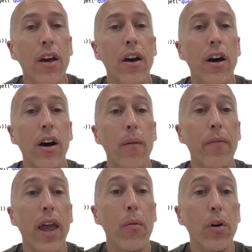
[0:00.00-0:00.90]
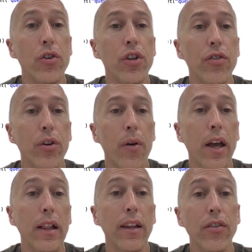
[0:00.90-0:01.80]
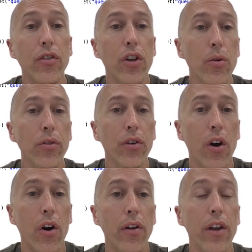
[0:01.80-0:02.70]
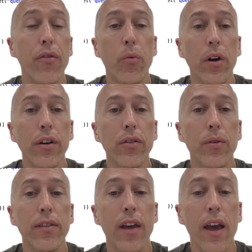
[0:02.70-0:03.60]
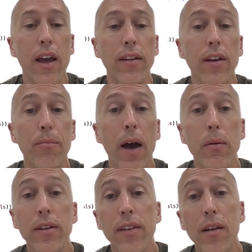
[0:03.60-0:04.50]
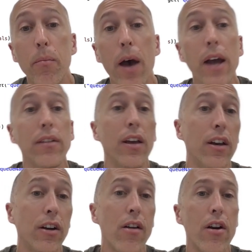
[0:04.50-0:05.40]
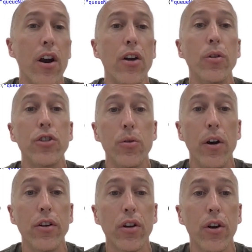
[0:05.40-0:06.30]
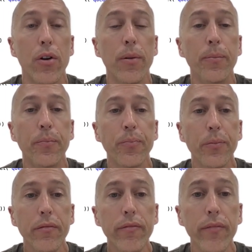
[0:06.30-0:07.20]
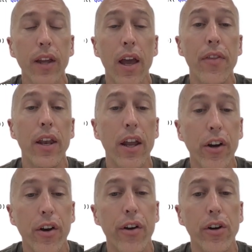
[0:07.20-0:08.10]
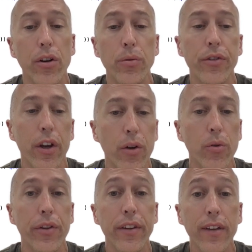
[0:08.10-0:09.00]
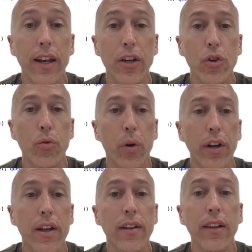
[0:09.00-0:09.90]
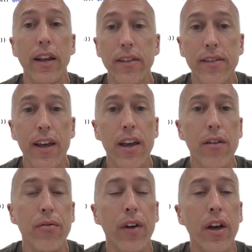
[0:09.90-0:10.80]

And we're just doing a list queues call. And if it works, we say, hey, we send back to Integrator.io a 200 code. And then Integrator.io will say, cool, this connection's working, let it save,